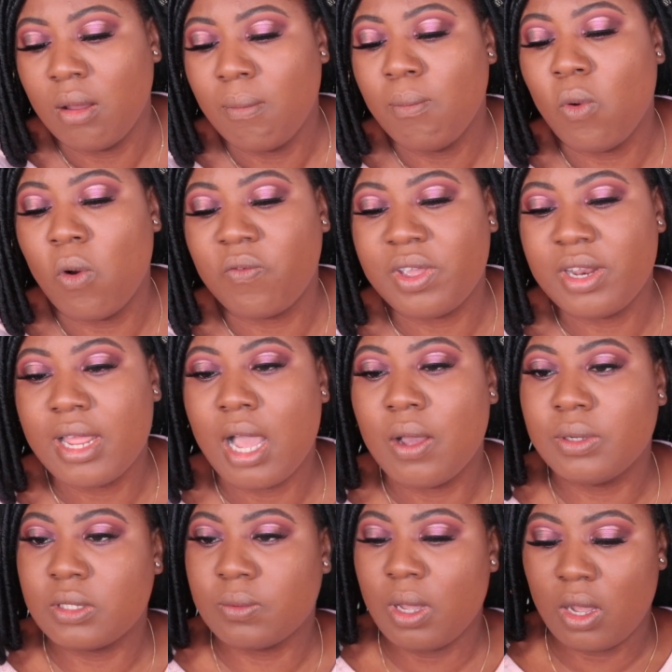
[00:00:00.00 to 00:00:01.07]
Morphe
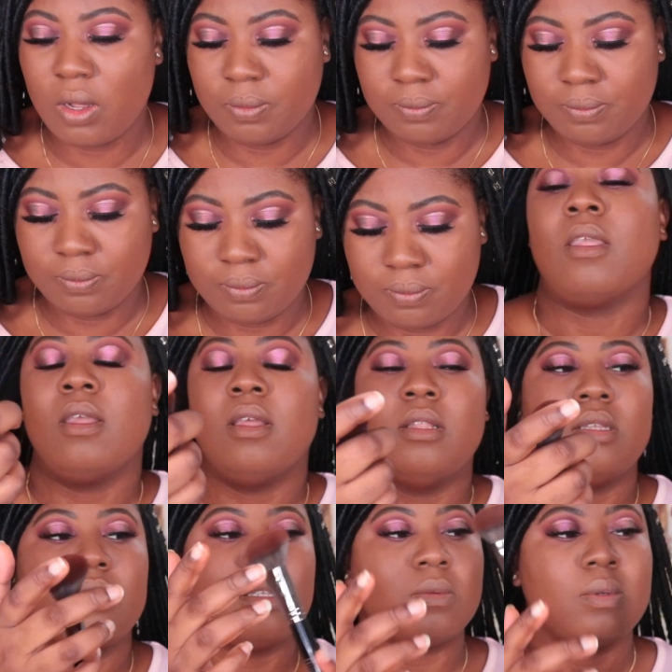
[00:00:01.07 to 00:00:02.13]
now as well.
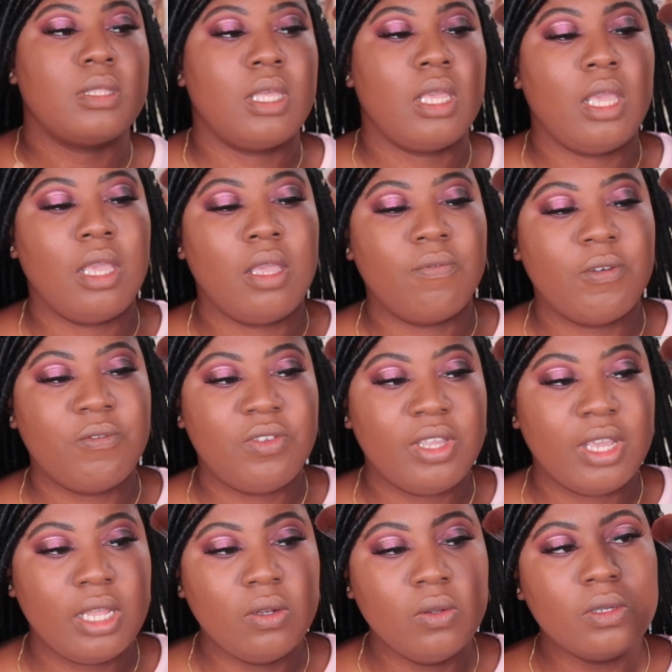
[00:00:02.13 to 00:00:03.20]
This is what the
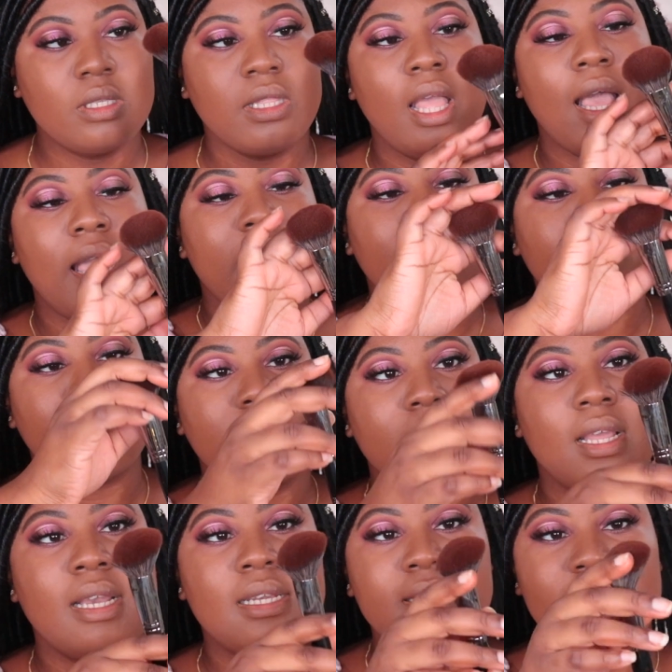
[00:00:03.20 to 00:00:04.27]
E58 looks like.
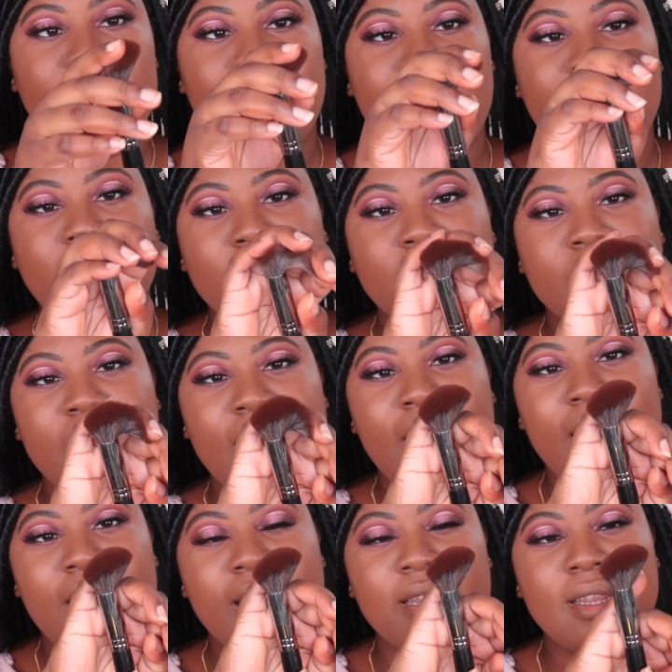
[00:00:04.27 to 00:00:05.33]
Has that angled
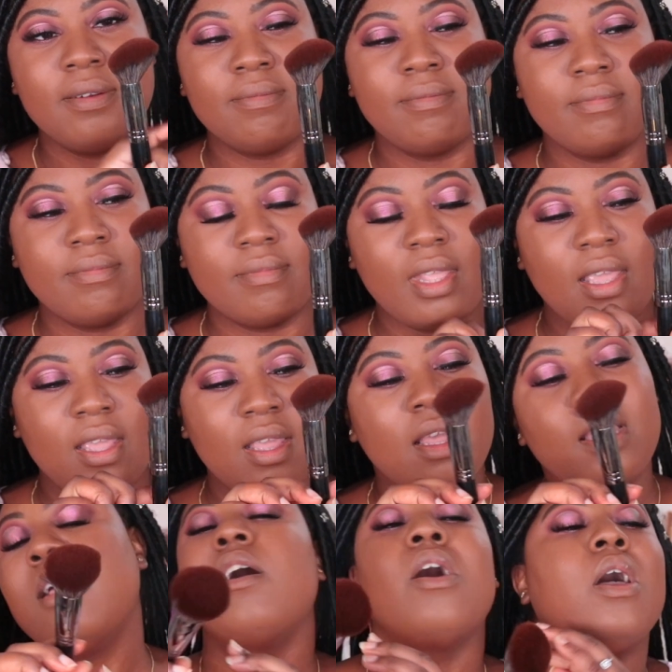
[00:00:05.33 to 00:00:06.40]
head.
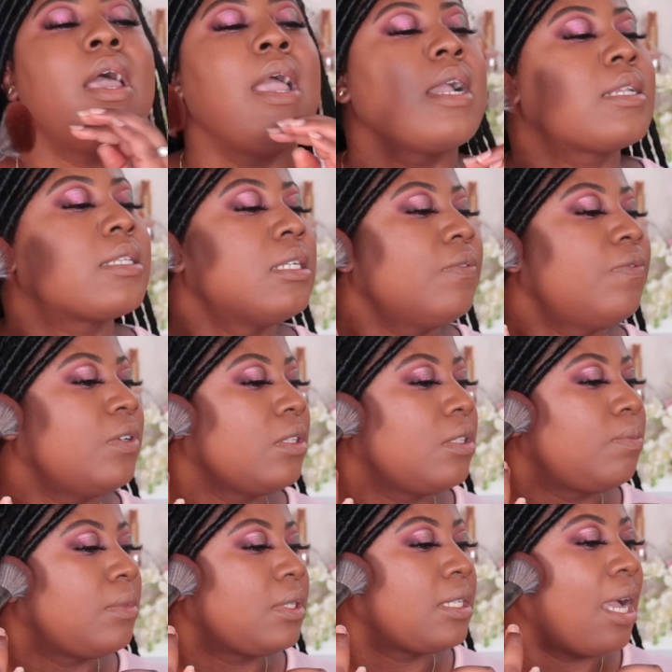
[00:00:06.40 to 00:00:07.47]
Excellent for
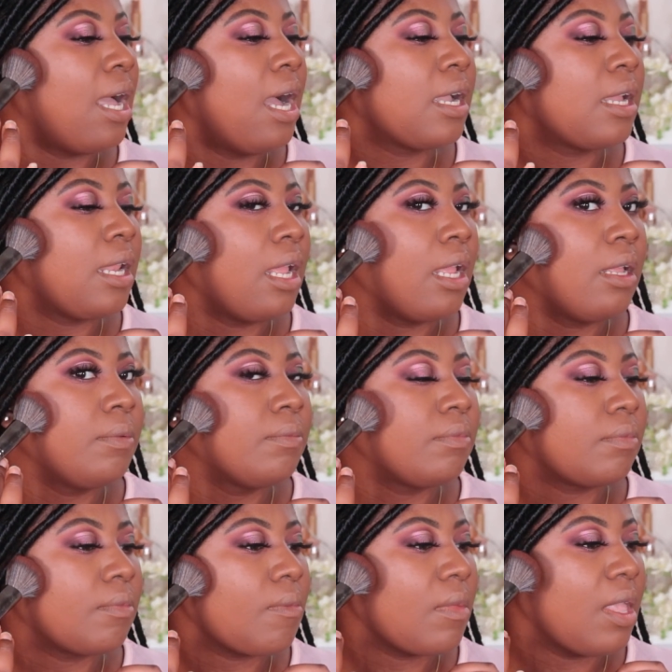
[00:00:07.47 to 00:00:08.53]
targeting
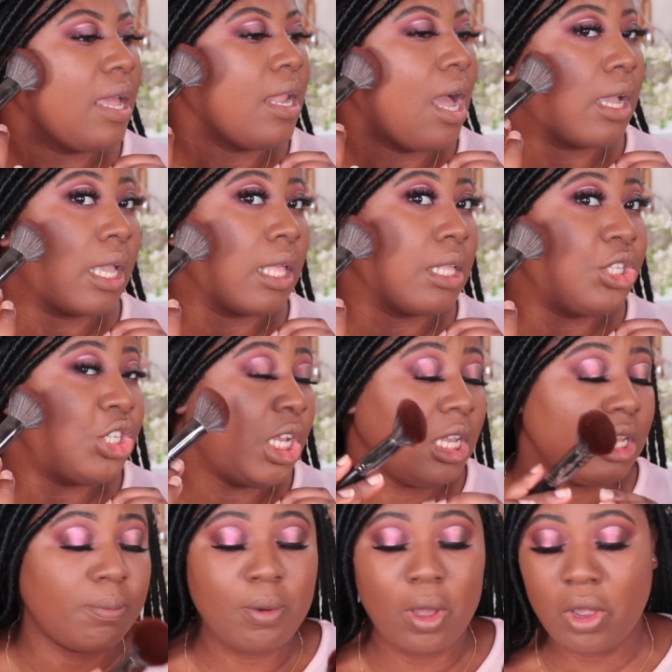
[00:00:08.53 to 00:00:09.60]
and hugging the
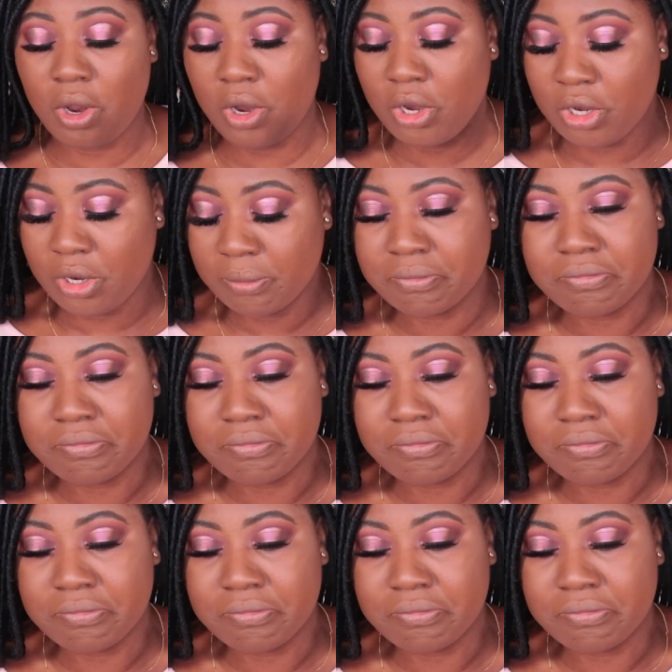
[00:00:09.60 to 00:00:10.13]
cheekbone.